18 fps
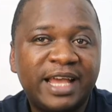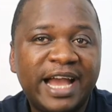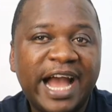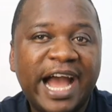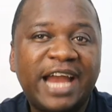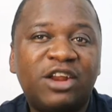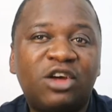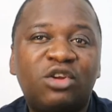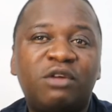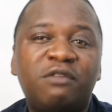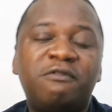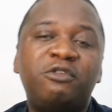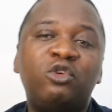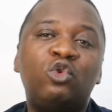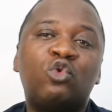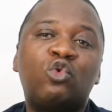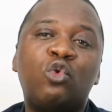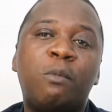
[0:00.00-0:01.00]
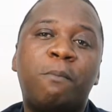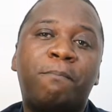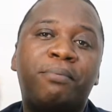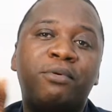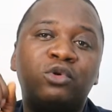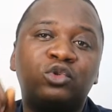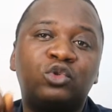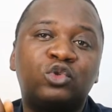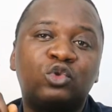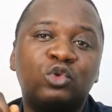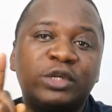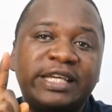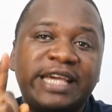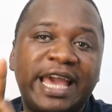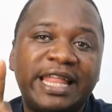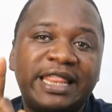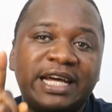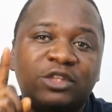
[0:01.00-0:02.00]
And none of you could put
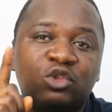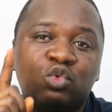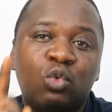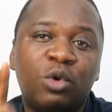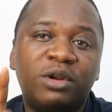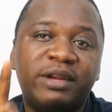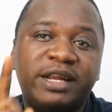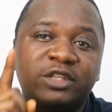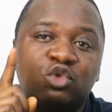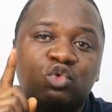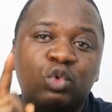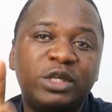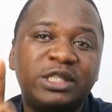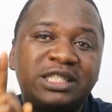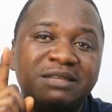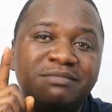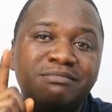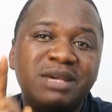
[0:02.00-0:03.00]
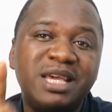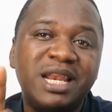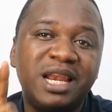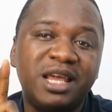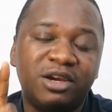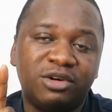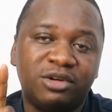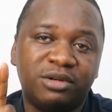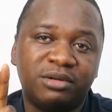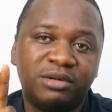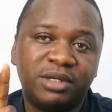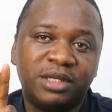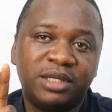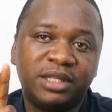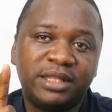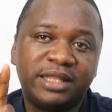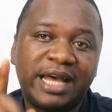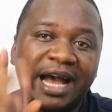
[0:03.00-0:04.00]
together 220 million
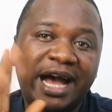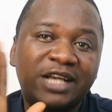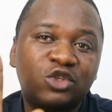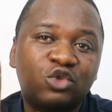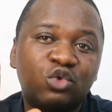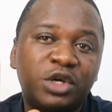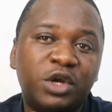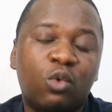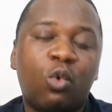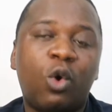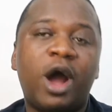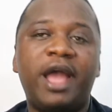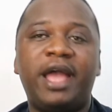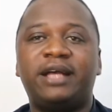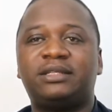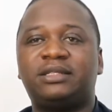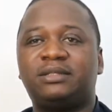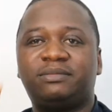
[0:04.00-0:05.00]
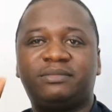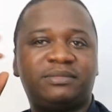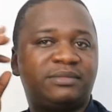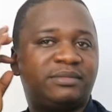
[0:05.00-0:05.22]
that ASU requires.